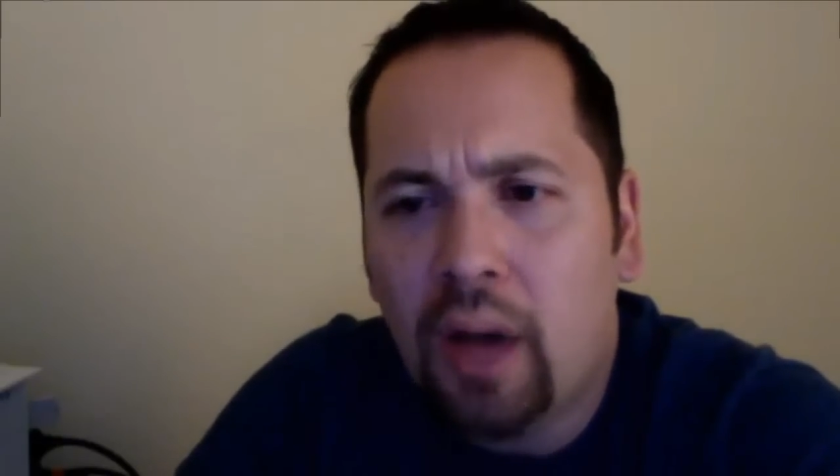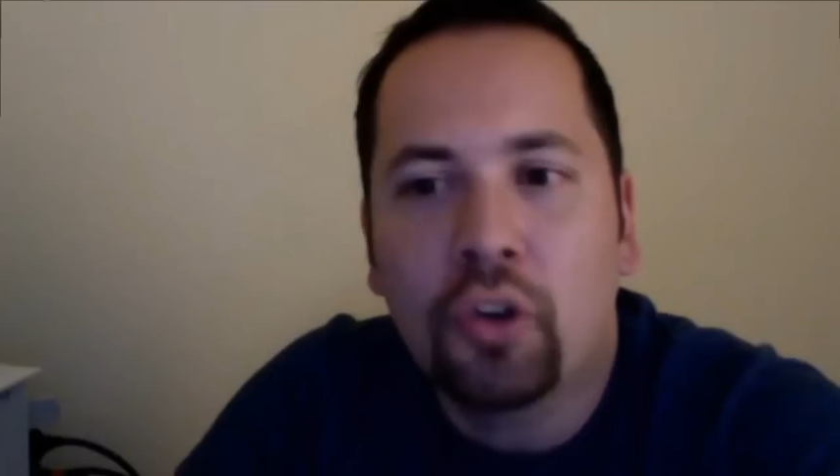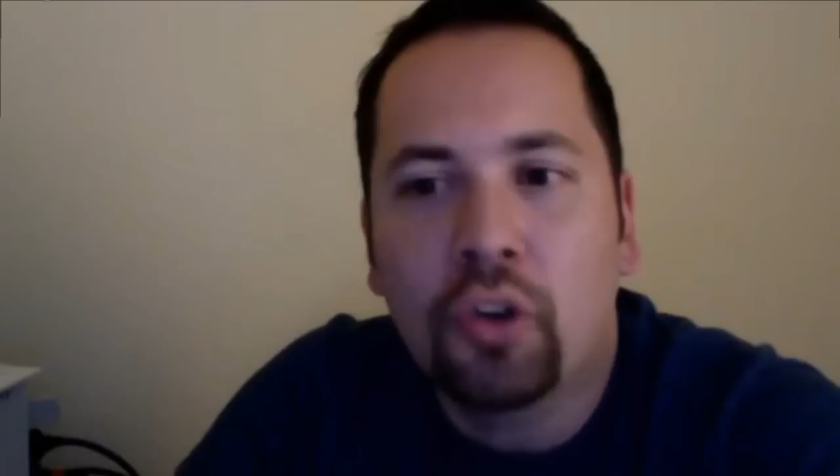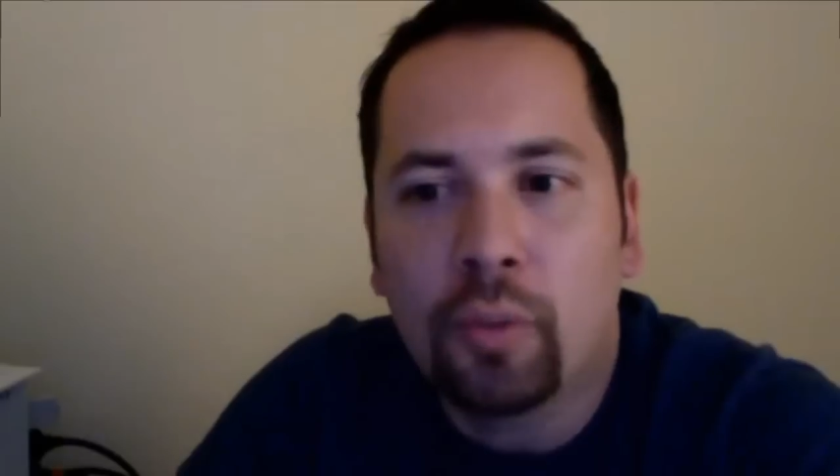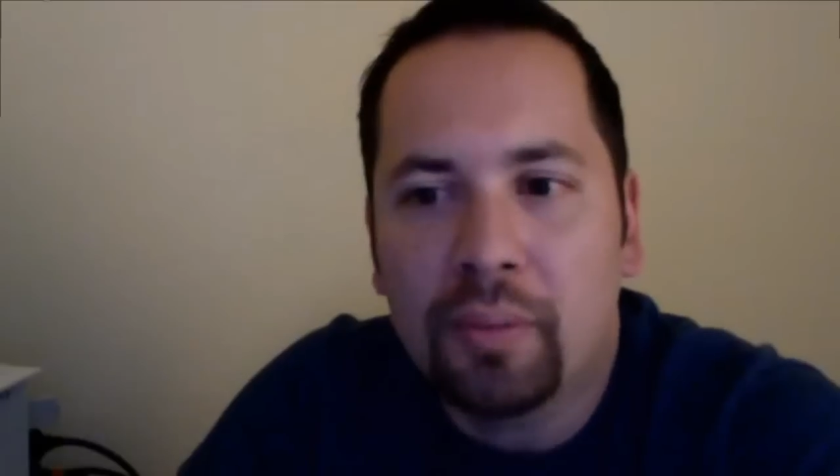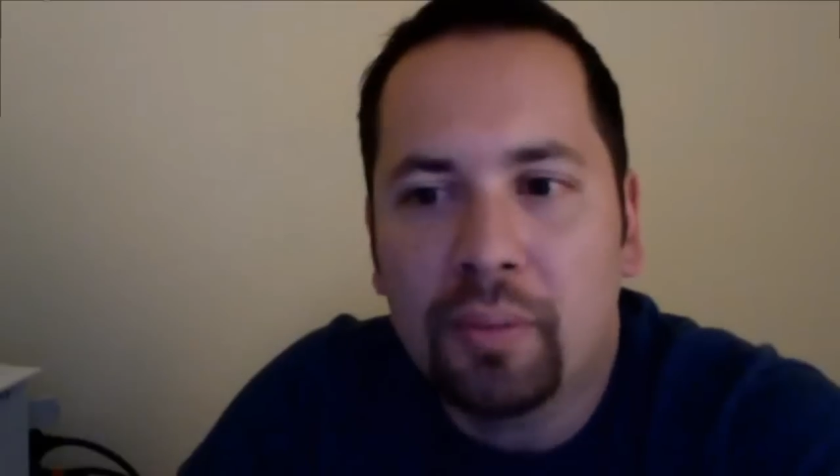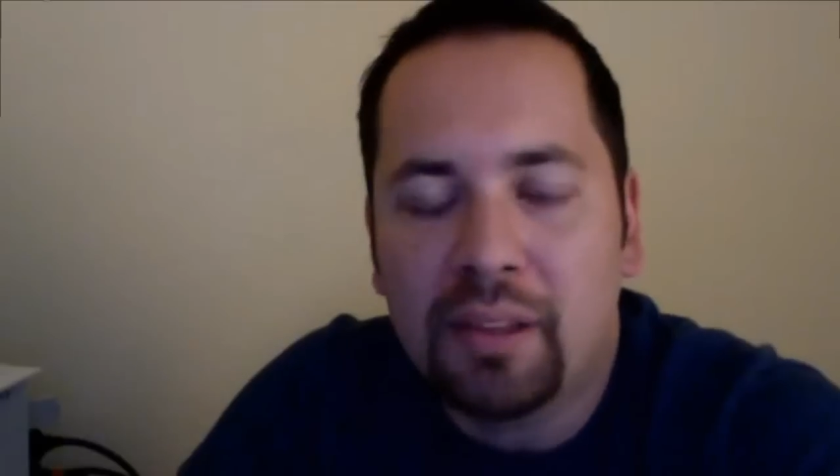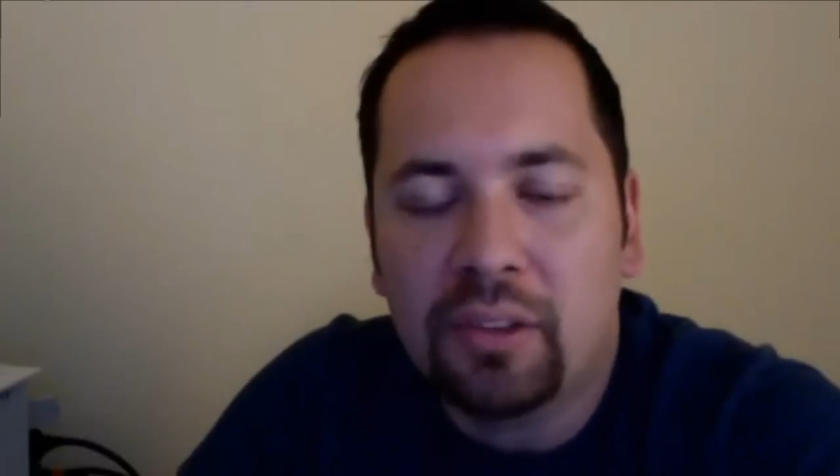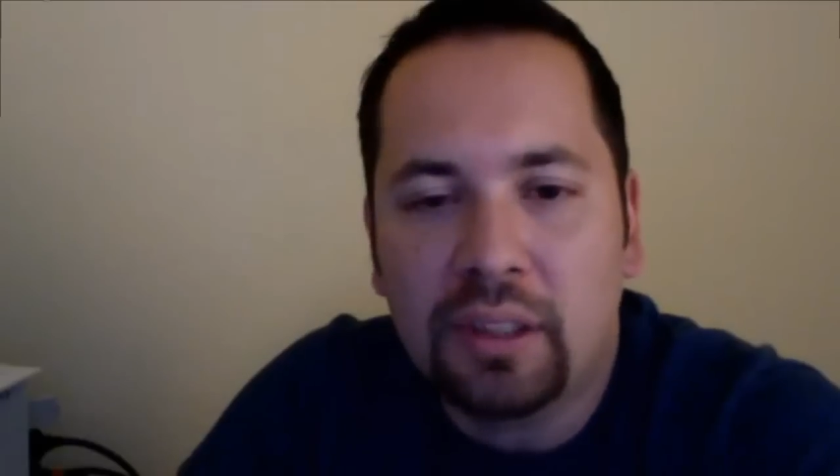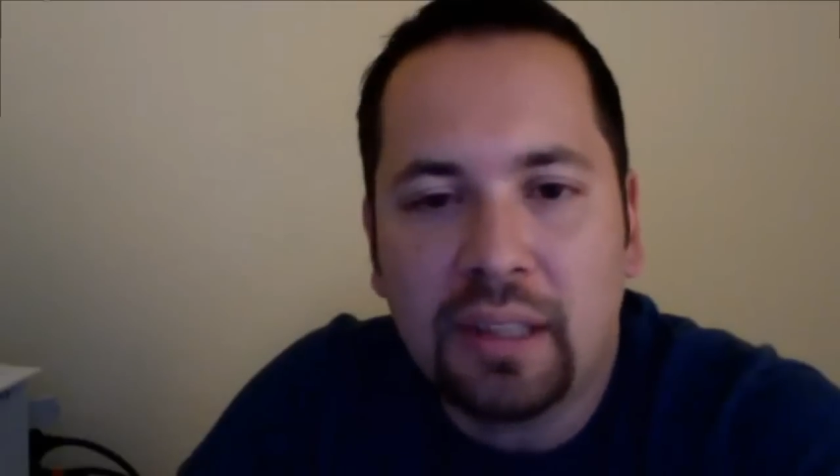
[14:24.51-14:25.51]
under normal
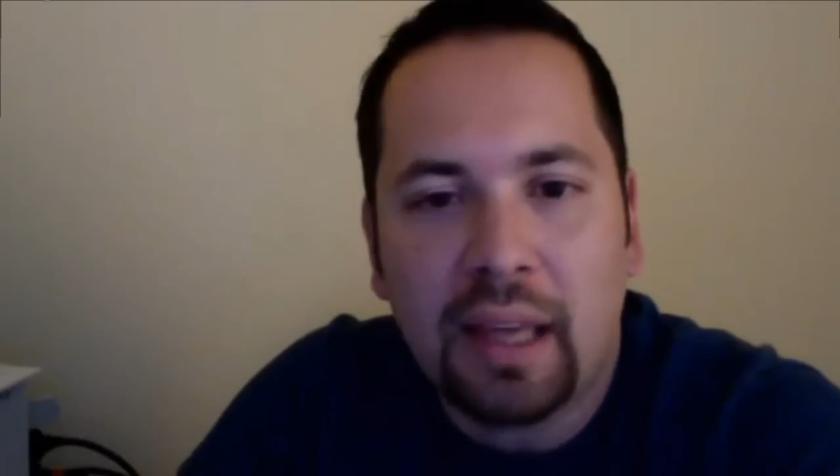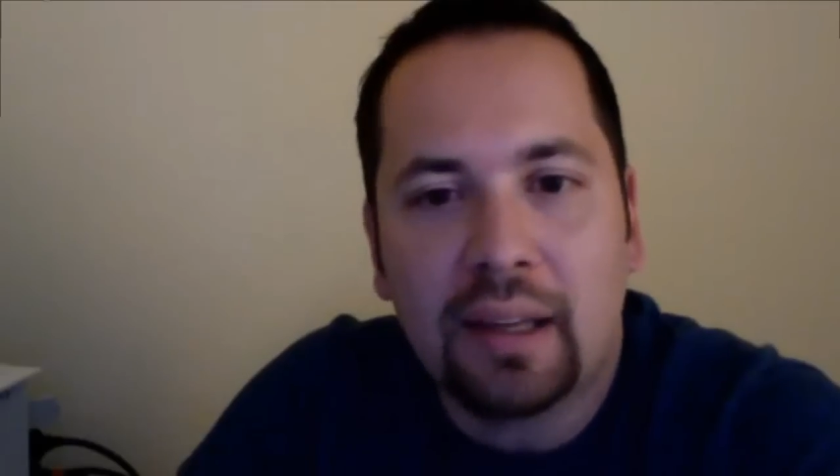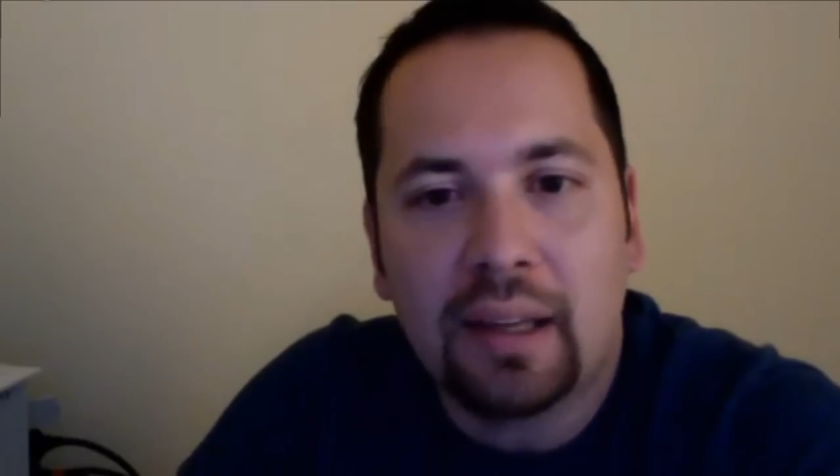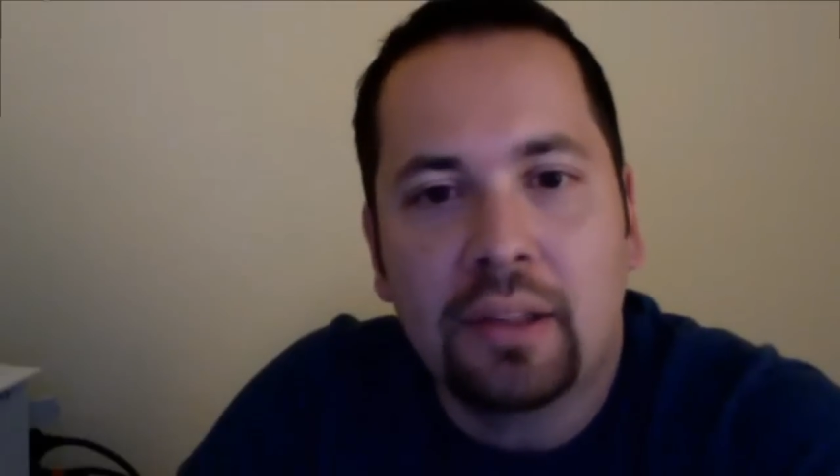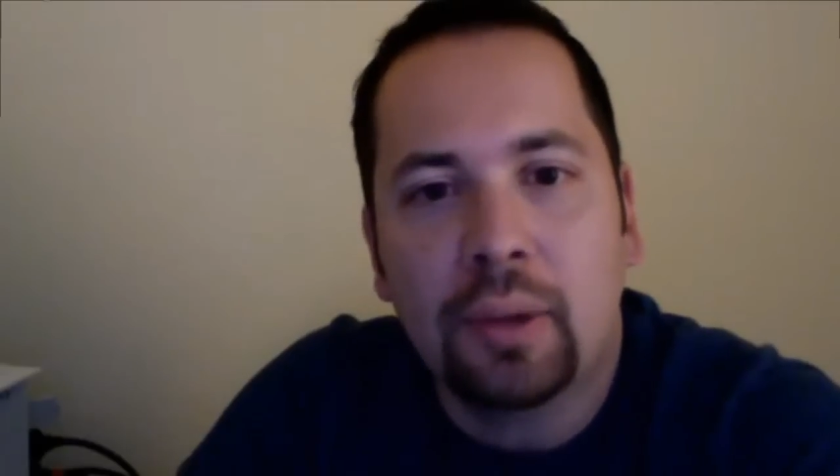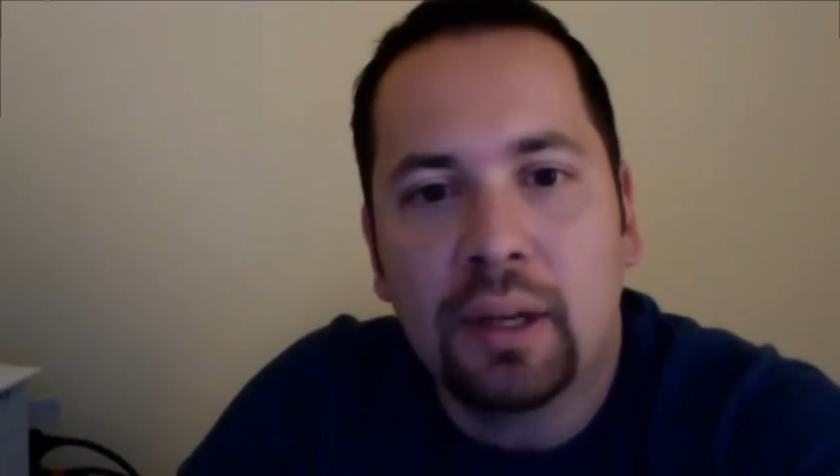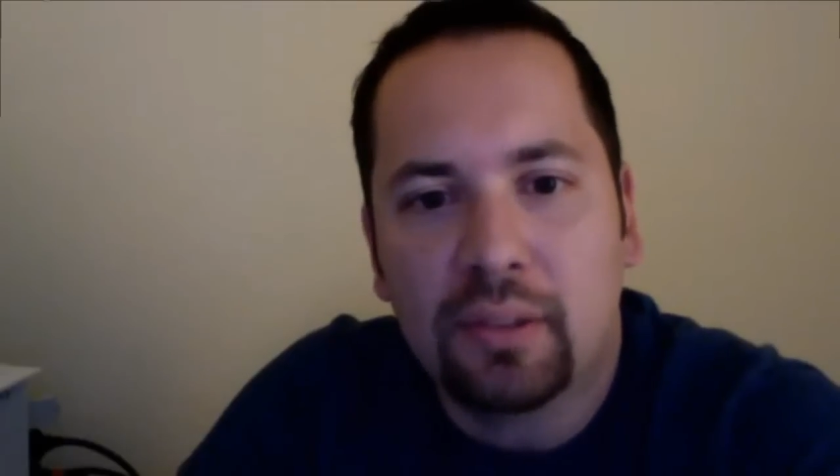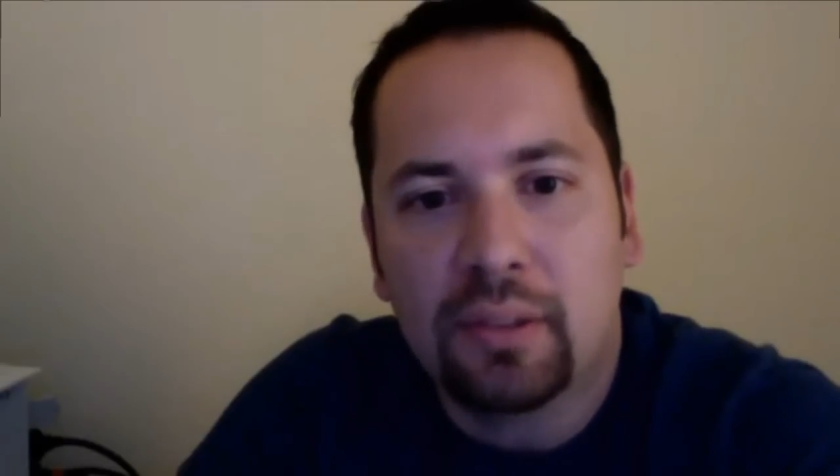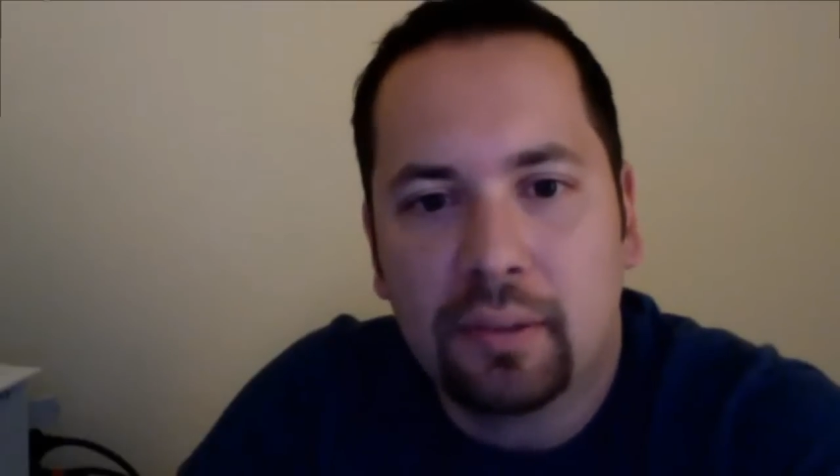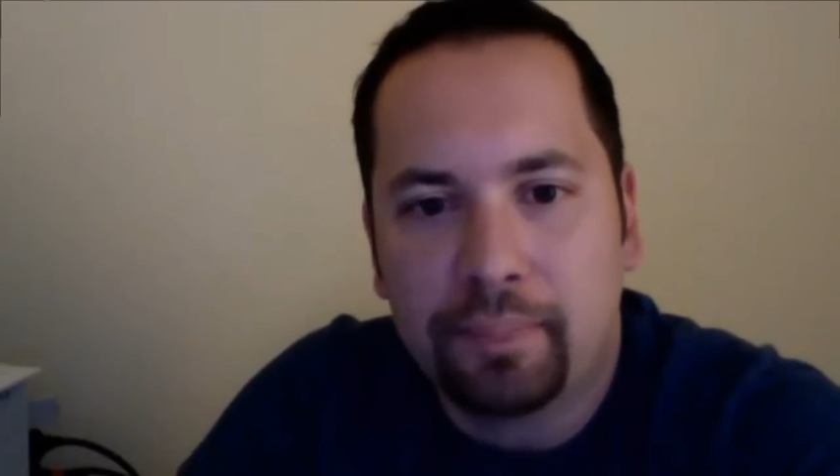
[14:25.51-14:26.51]
means, to get it in the
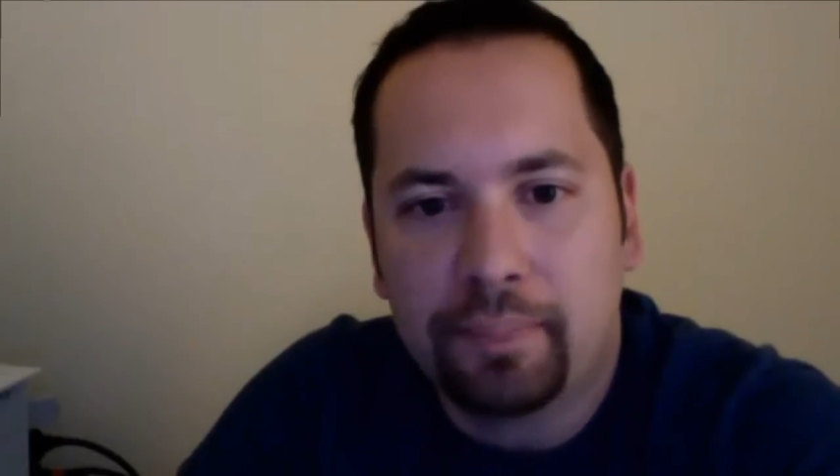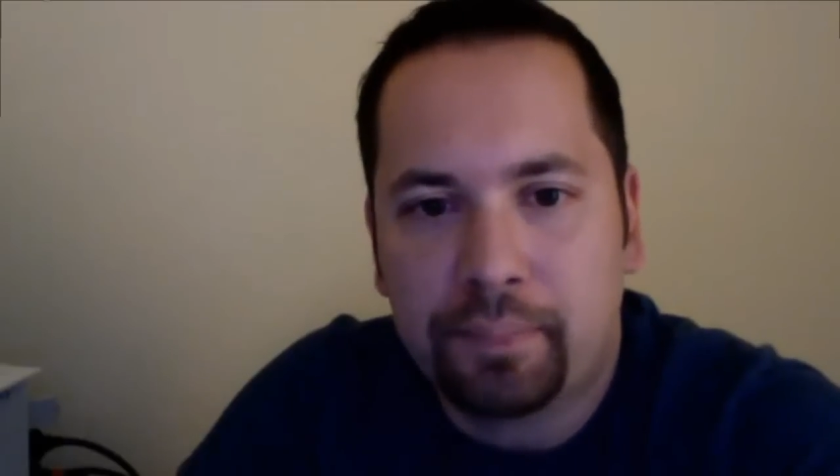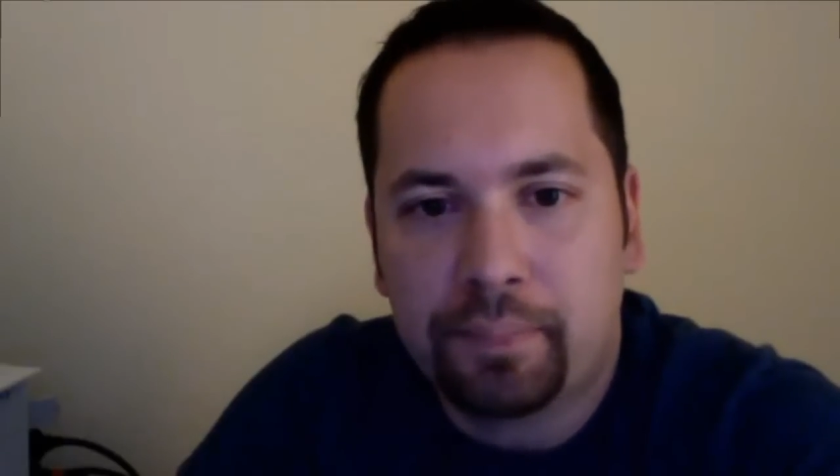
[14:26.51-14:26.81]
U.S.